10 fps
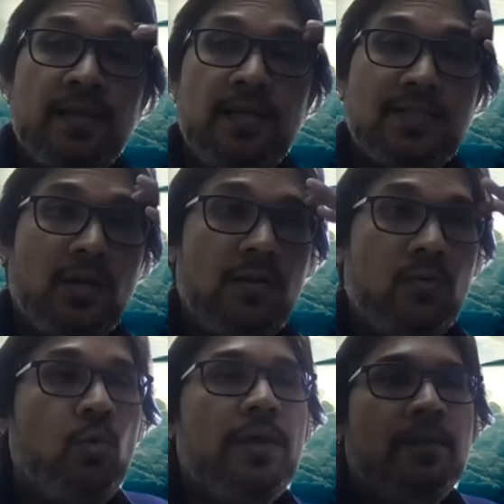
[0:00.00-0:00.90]
it's not
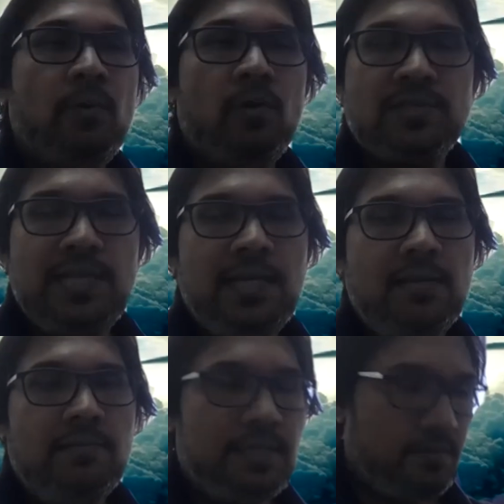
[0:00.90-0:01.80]
two way mostly
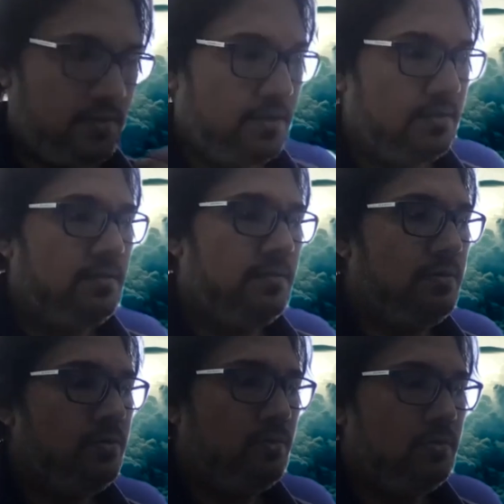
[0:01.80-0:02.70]
but you know
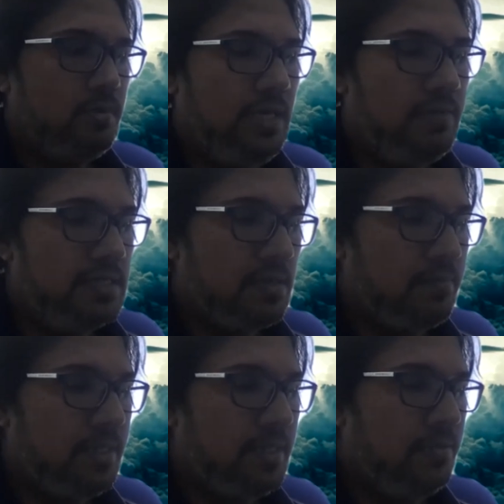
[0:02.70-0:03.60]
you deliver
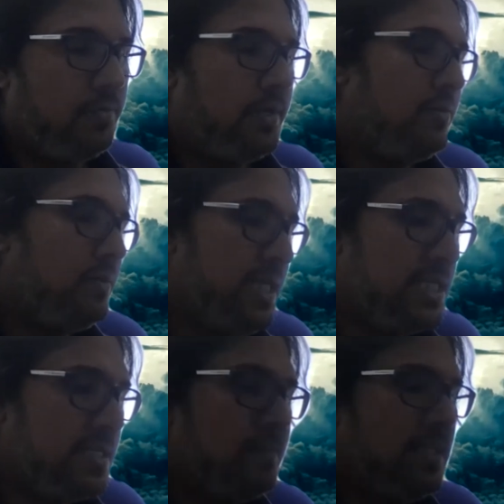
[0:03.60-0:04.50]
something you try to
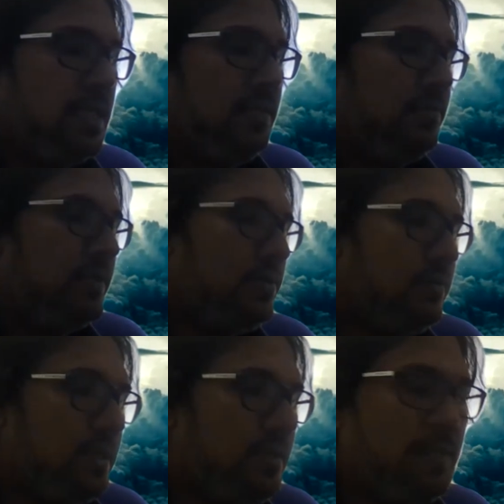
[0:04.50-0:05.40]
teach something you try
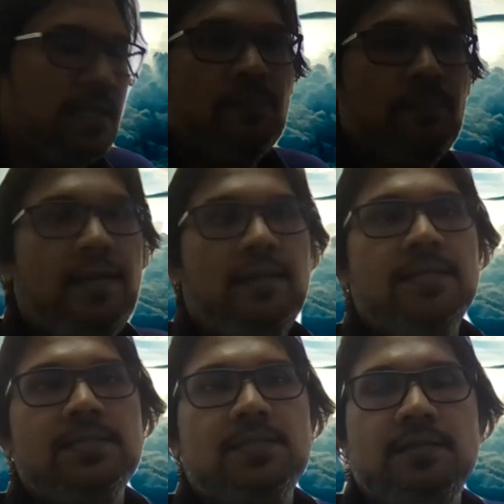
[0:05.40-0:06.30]
to give the
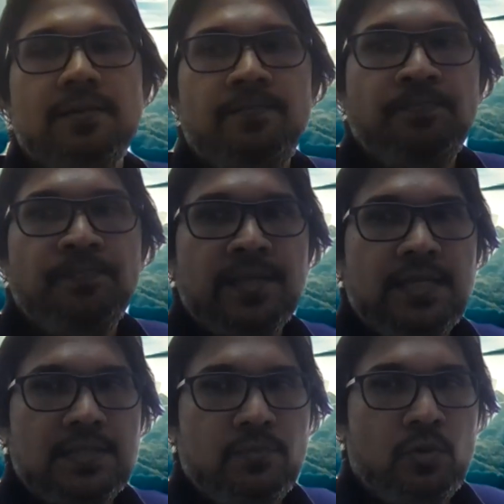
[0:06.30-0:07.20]
experience
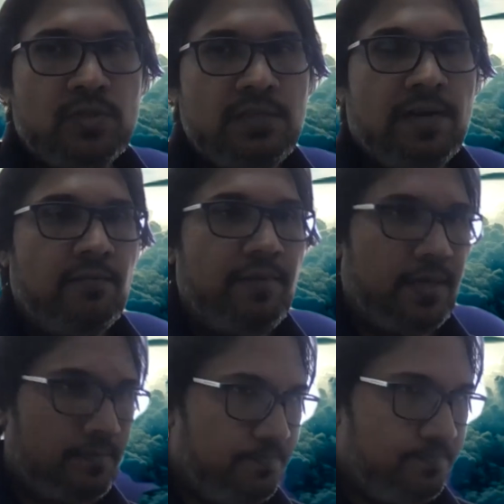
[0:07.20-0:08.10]
it's mostly one
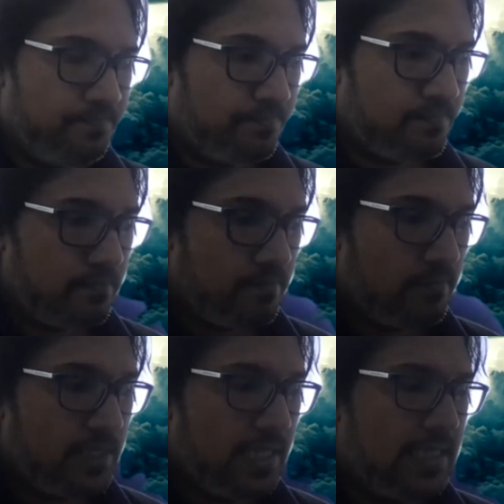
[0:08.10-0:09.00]
way
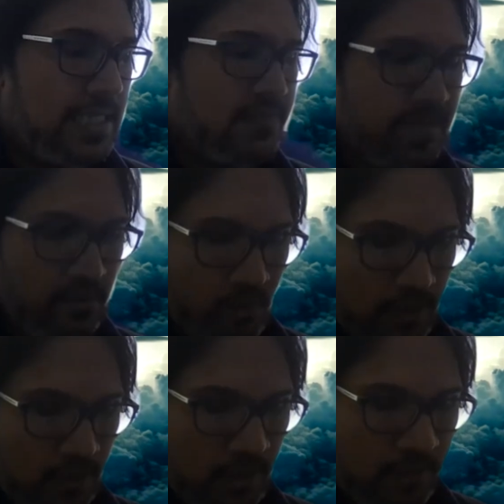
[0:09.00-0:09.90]
and that's where you
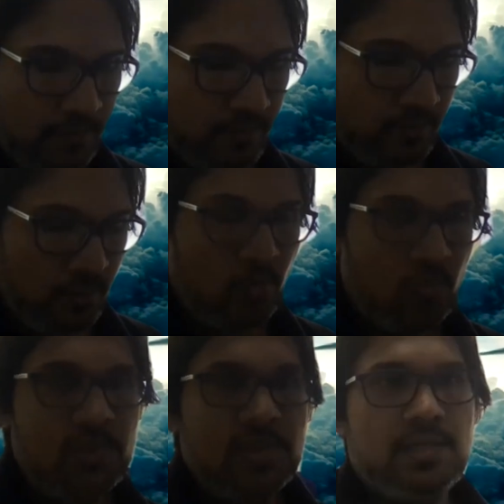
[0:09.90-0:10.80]
have to come to
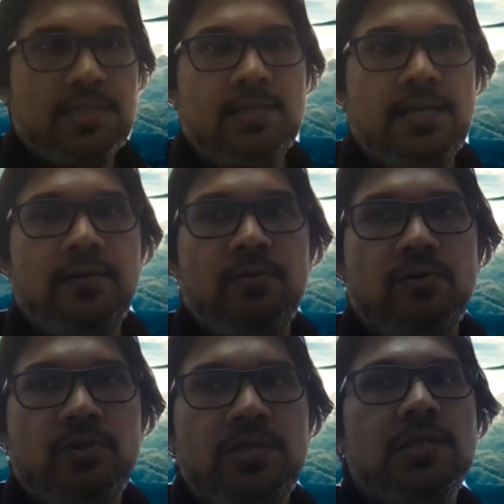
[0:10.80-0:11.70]
coaches right
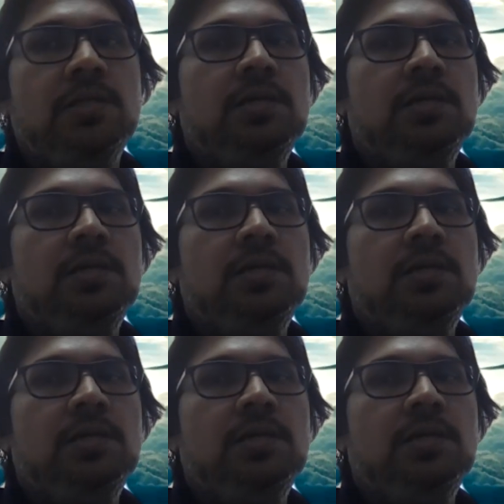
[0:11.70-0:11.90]
coach